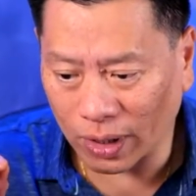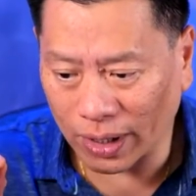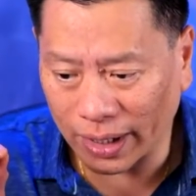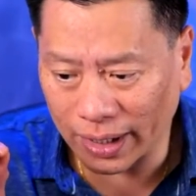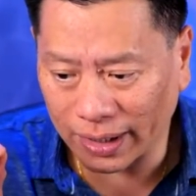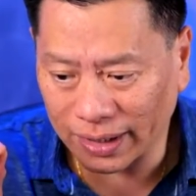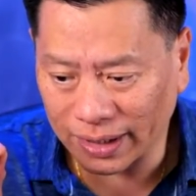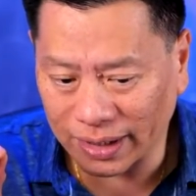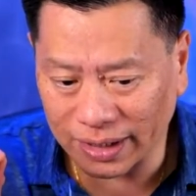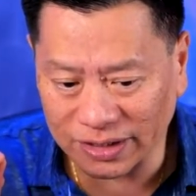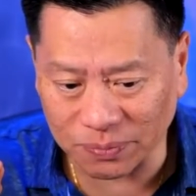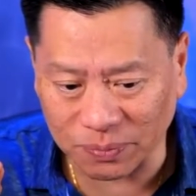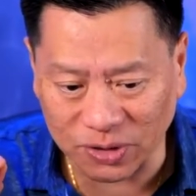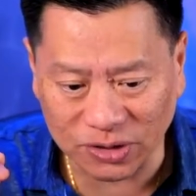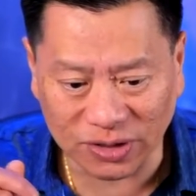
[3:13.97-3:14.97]
Why
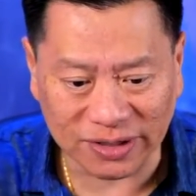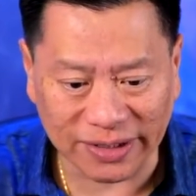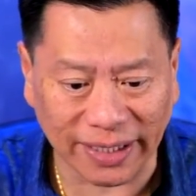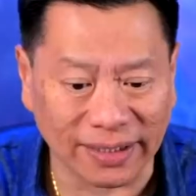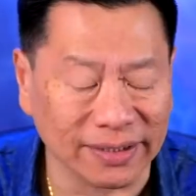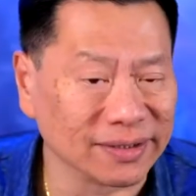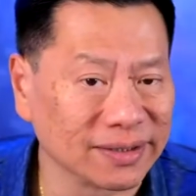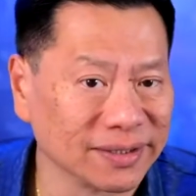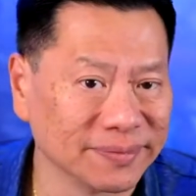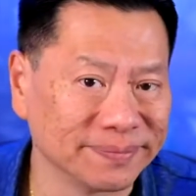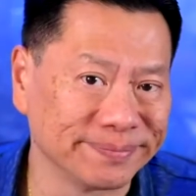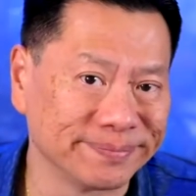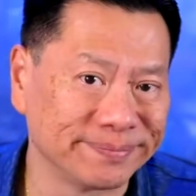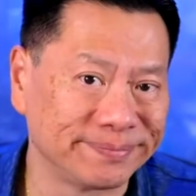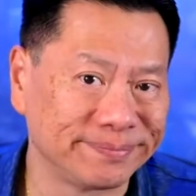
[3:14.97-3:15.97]
is a person silent?
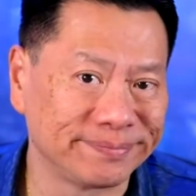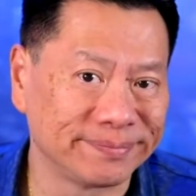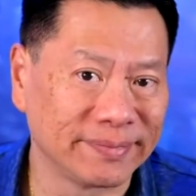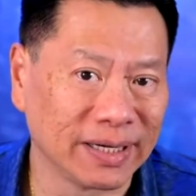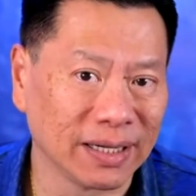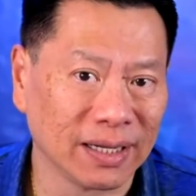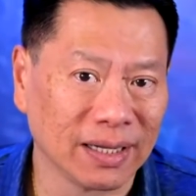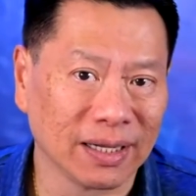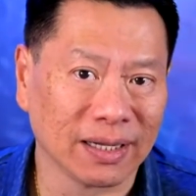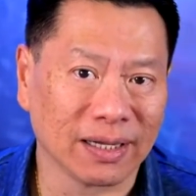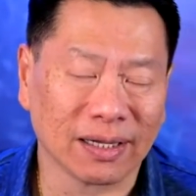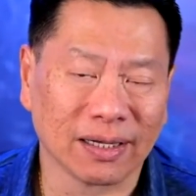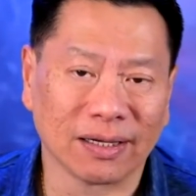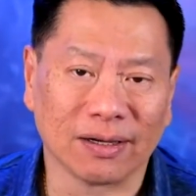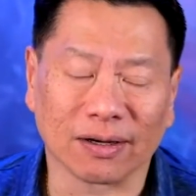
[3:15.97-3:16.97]

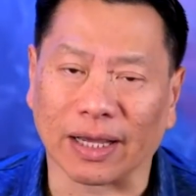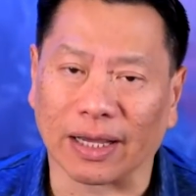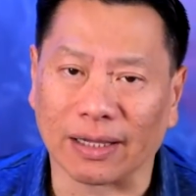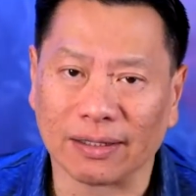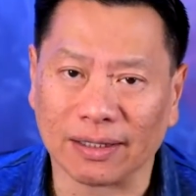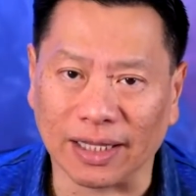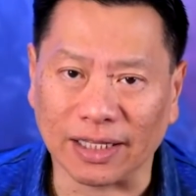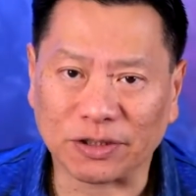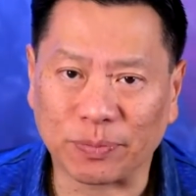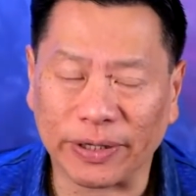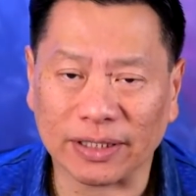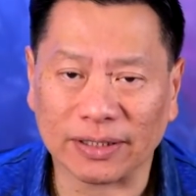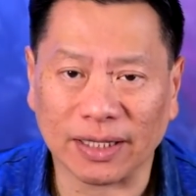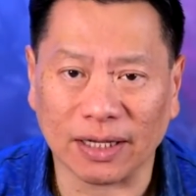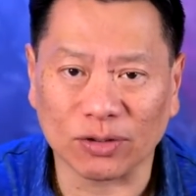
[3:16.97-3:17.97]
Okay, let's
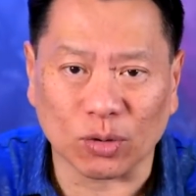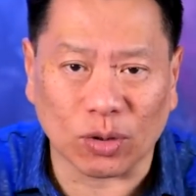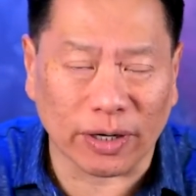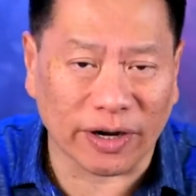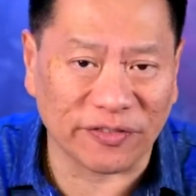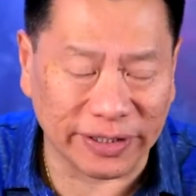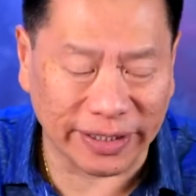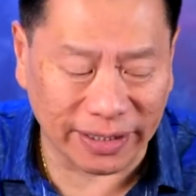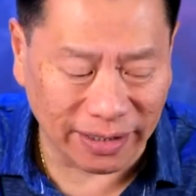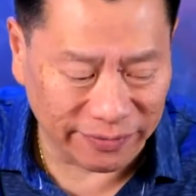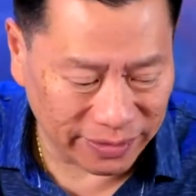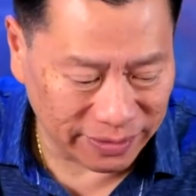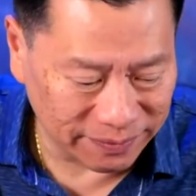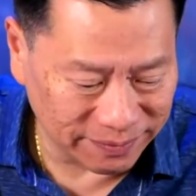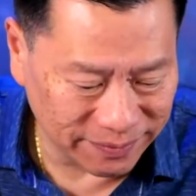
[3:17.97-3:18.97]
bring it down to our everyday
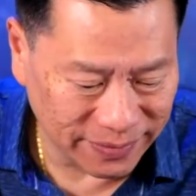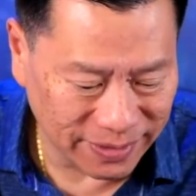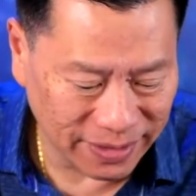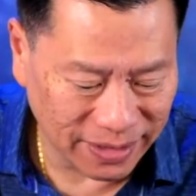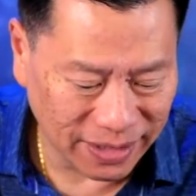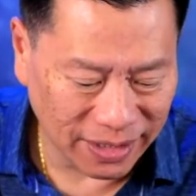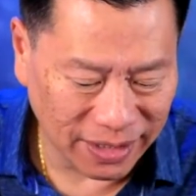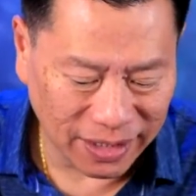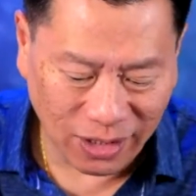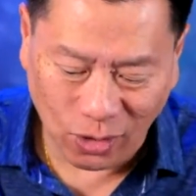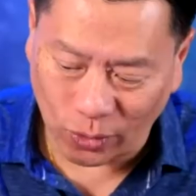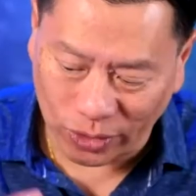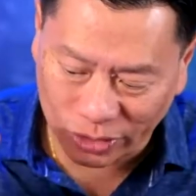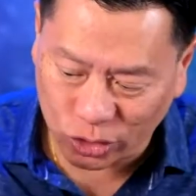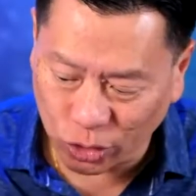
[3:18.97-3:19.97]
level.
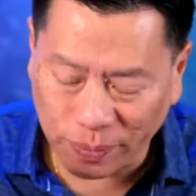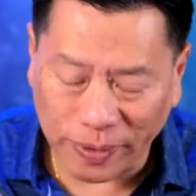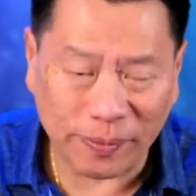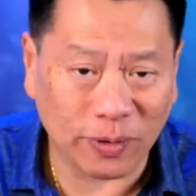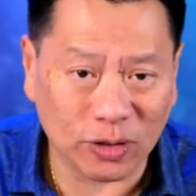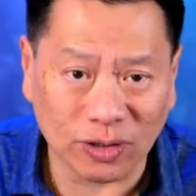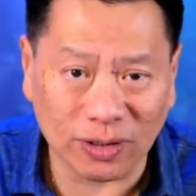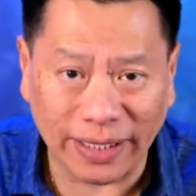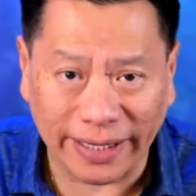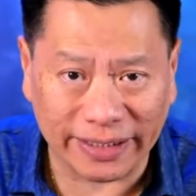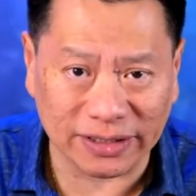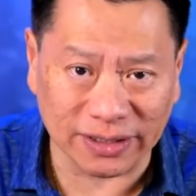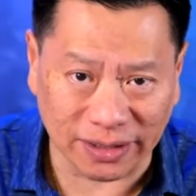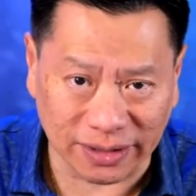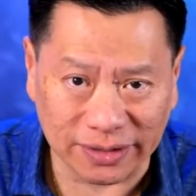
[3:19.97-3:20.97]
When 2 people don't
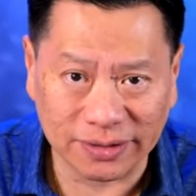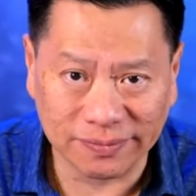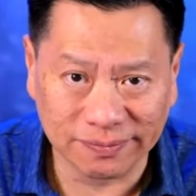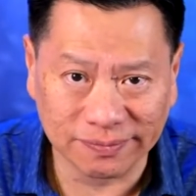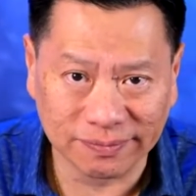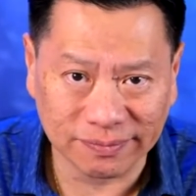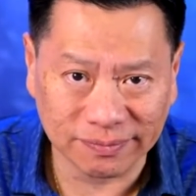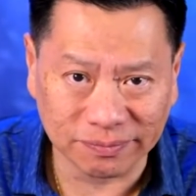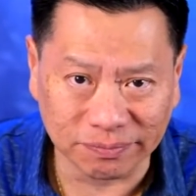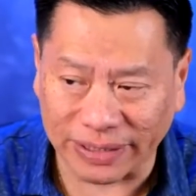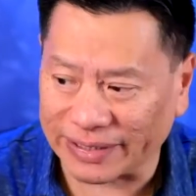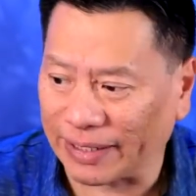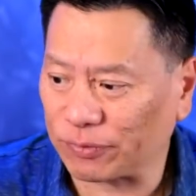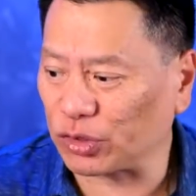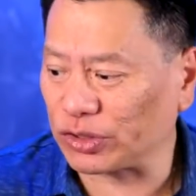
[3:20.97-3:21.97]
like each other,
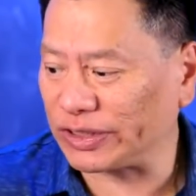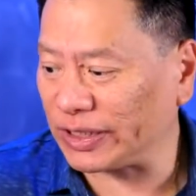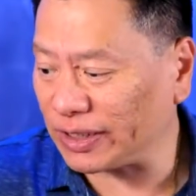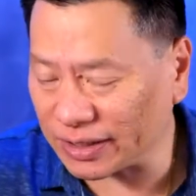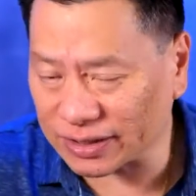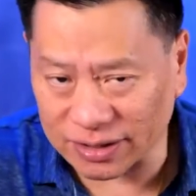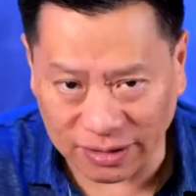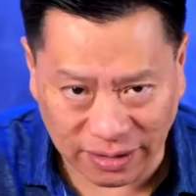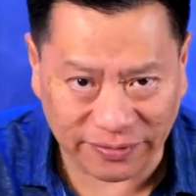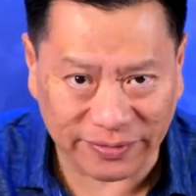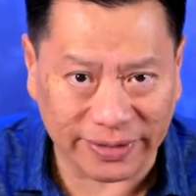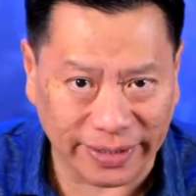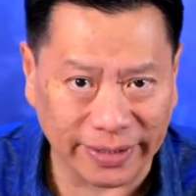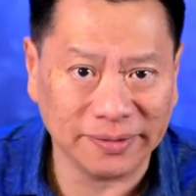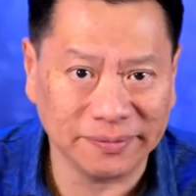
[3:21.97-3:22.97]
but they have to see each
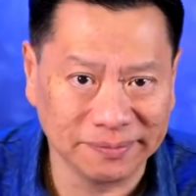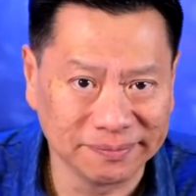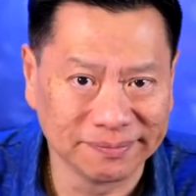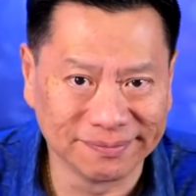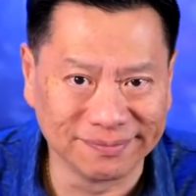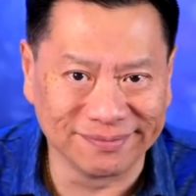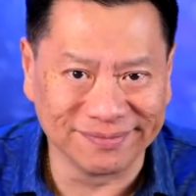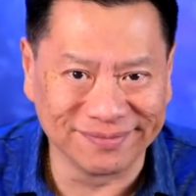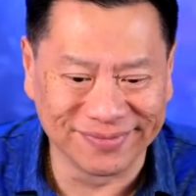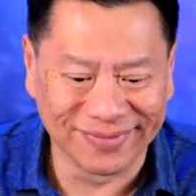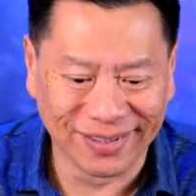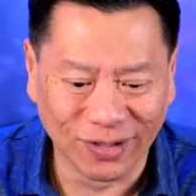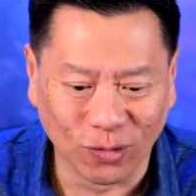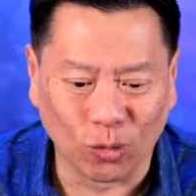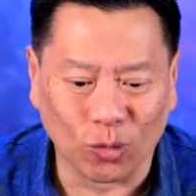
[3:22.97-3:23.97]
other every day,
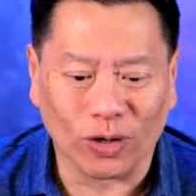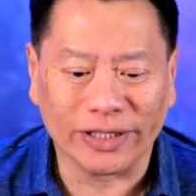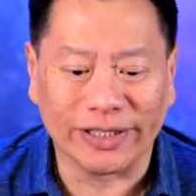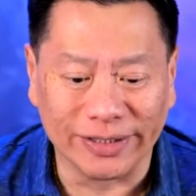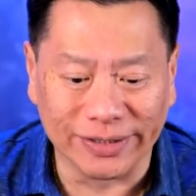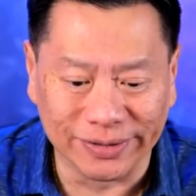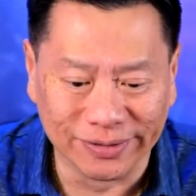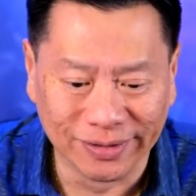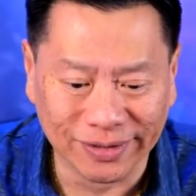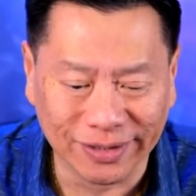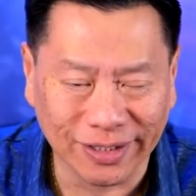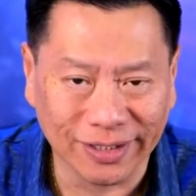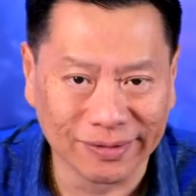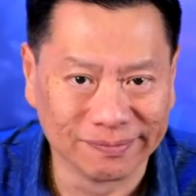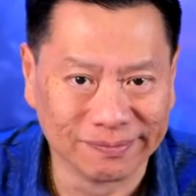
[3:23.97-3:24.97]
what do?
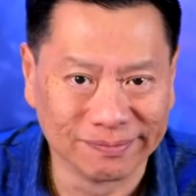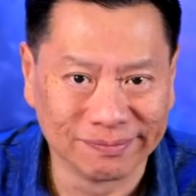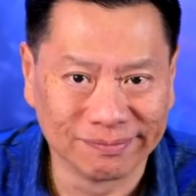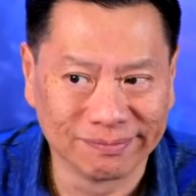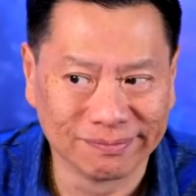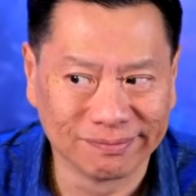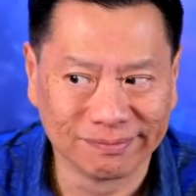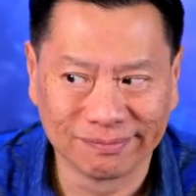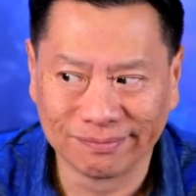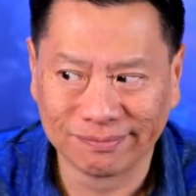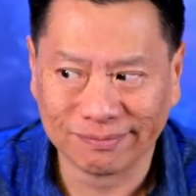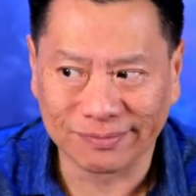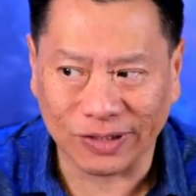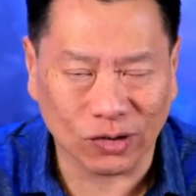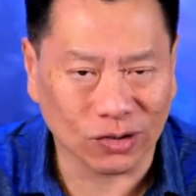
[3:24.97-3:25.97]

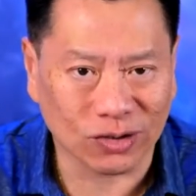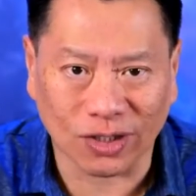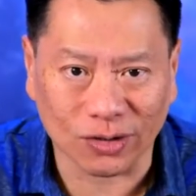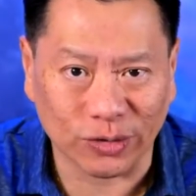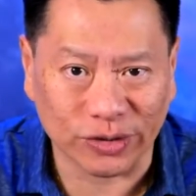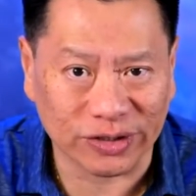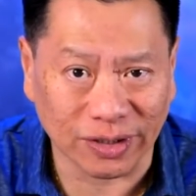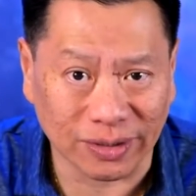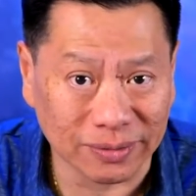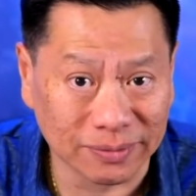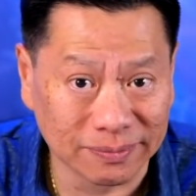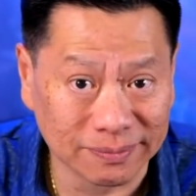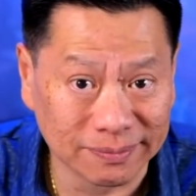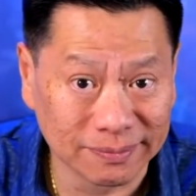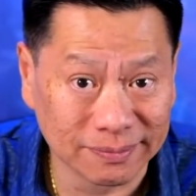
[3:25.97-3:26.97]
You don't talk to each
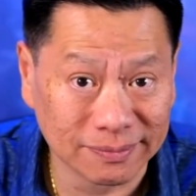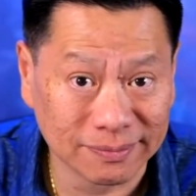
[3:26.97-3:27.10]
other.